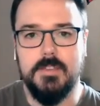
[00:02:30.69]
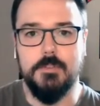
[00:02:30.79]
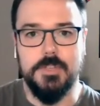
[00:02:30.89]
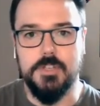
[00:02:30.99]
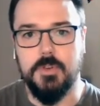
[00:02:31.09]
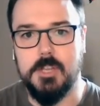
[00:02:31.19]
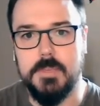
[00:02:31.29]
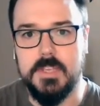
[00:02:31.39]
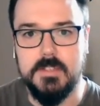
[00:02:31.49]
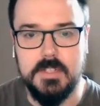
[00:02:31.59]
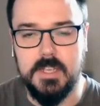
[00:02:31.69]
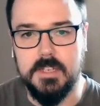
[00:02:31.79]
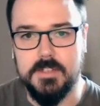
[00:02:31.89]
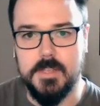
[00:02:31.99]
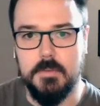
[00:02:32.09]
He will be joining me to
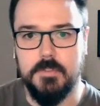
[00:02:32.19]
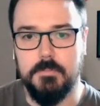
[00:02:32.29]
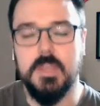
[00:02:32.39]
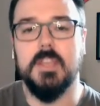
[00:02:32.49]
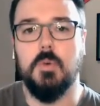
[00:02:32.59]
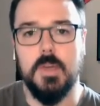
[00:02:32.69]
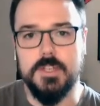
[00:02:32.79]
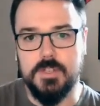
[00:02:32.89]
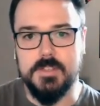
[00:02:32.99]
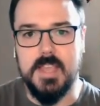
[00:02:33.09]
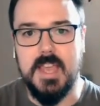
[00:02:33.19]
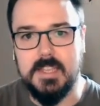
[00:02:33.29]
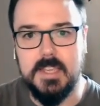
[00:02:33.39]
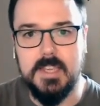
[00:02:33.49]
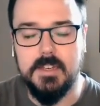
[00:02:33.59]
dig into some of the big questions
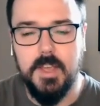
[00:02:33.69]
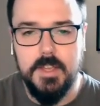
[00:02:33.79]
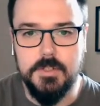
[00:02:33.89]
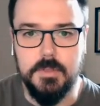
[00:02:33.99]
heading in